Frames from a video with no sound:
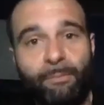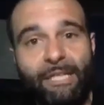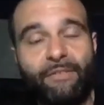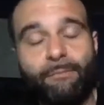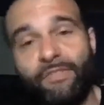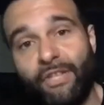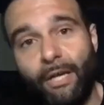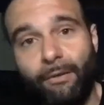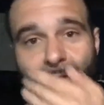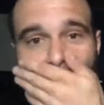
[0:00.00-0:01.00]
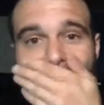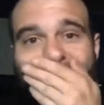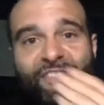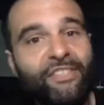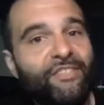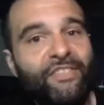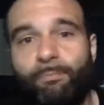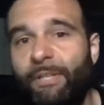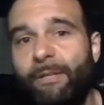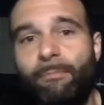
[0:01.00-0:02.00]
them. So it's just
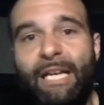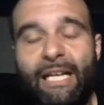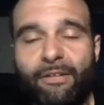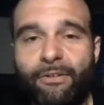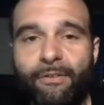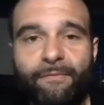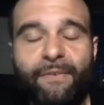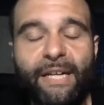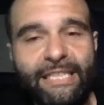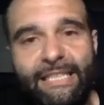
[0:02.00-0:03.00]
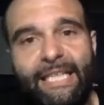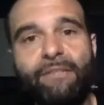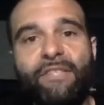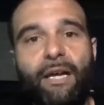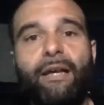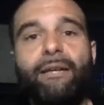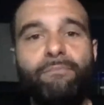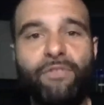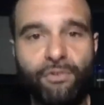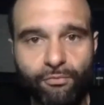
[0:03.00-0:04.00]
simply a matter of finding that time
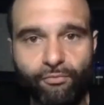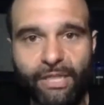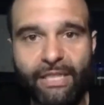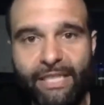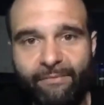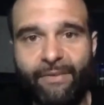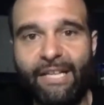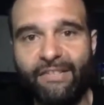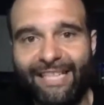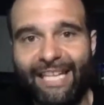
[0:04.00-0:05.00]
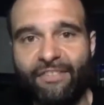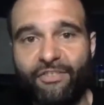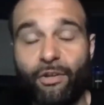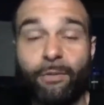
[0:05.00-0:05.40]
to really invest to get started,